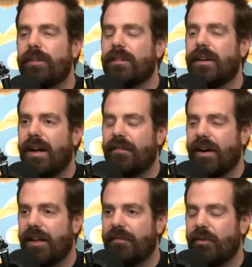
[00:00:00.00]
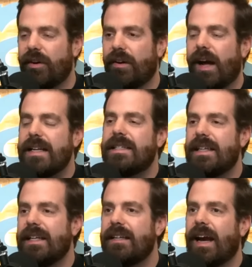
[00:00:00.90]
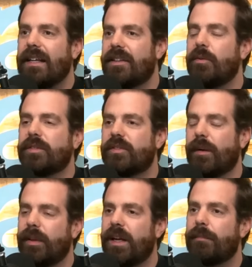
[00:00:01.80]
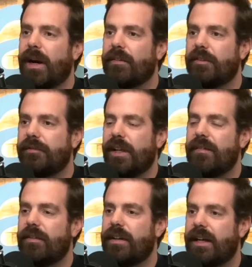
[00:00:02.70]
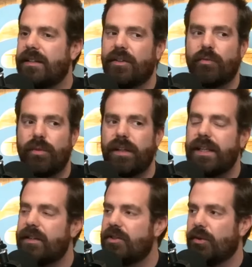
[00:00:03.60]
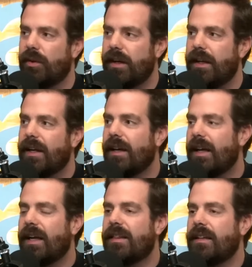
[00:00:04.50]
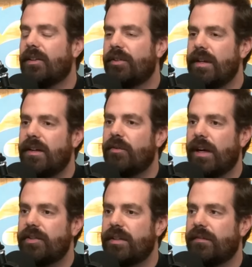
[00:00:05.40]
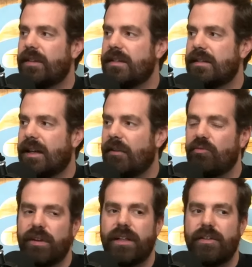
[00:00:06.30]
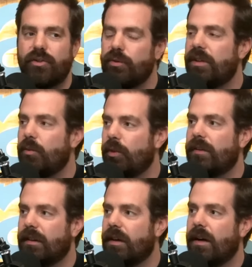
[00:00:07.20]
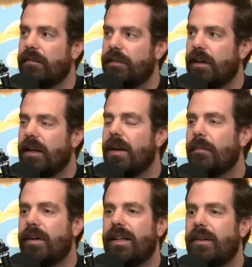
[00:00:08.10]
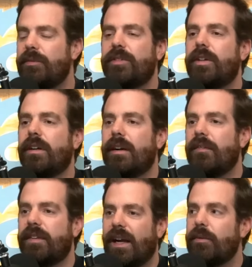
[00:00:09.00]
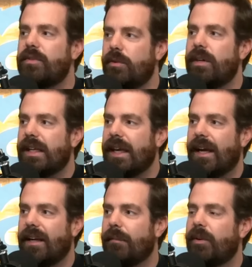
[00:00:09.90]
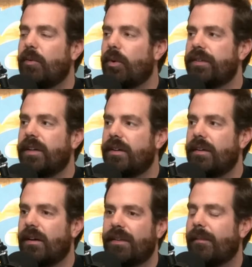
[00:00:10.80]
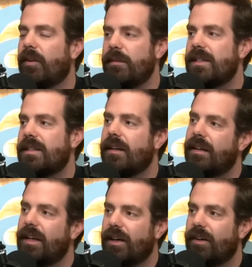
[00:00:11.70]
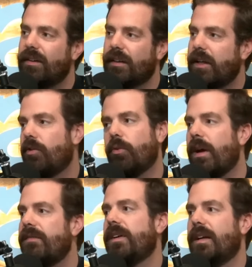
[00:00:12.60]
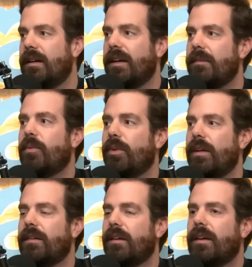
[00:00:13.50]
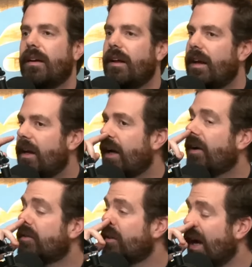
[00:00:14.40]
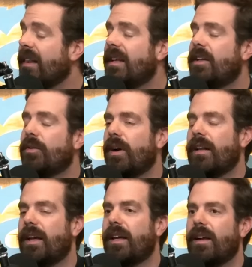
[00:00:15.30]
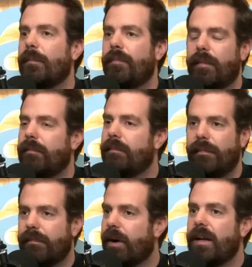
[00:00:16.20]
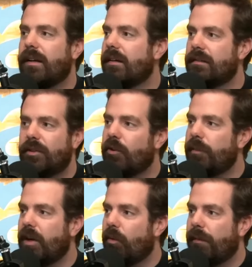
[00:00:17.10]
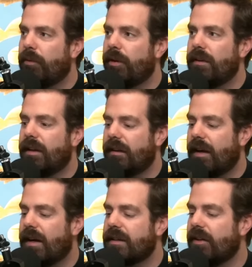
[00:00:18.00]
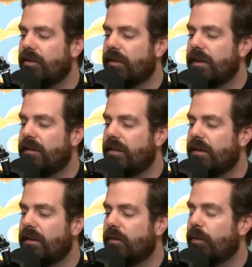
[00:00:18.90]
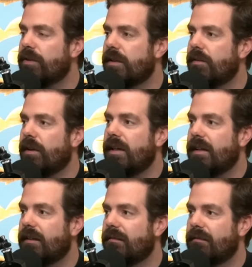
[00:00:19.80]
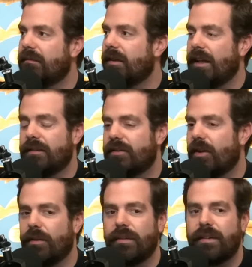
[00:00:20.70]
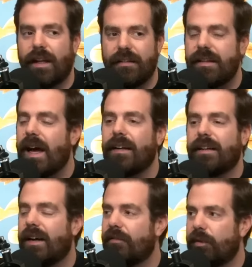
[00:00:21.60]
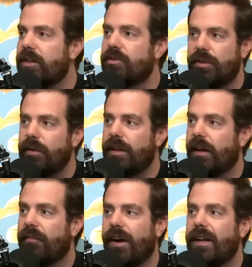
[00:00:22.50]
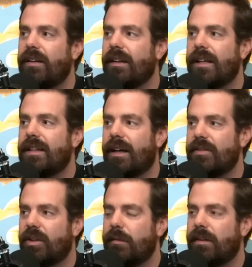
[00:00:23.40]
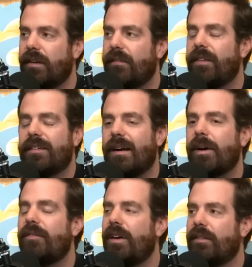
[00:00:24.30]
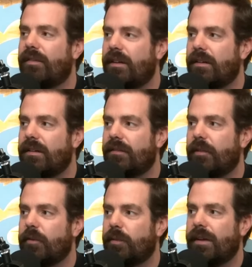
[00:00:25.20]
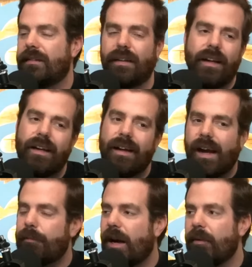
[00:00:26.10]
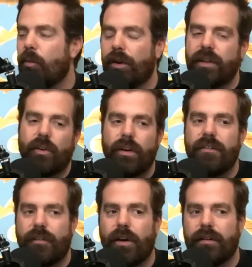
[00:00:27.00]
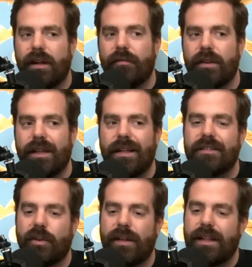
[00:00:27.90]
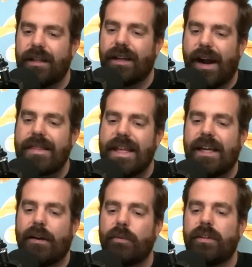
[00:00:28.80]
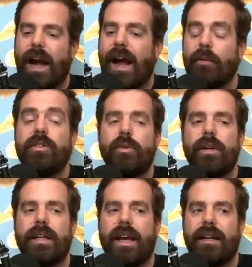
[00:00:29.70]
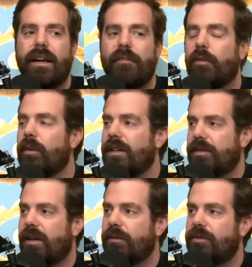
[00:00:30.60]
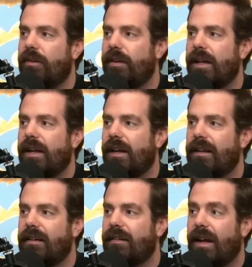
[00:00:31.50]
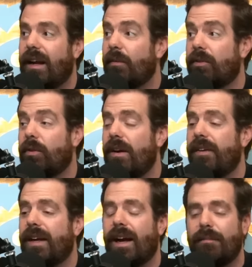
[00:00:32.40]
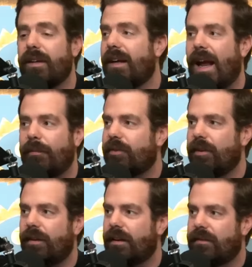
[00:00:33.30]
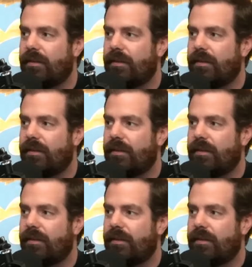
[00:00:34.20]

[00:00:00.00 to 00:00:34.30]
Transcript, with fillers: was a lot of olive oil. There was something about the flavor that I did really enjoy. And I think there's an iteration of this that I really truly would love. But it was good enough that I would do it again, but it wasn't good enough that I'm going to be sitting here like craving it at any point. Yeah, yeah. And I think you're right. Like Micah told me at one point that a cocktail is only as good as its worst ingredient. And so that kind of rings true here. If I didn't like the ice cream, if it's not my favorite vanilla in the first place, I probably wasn't going to fall in love with it. And so I would do it again. And if a restaurant was serving it and I was craving it, I'd be like, absolutely, let's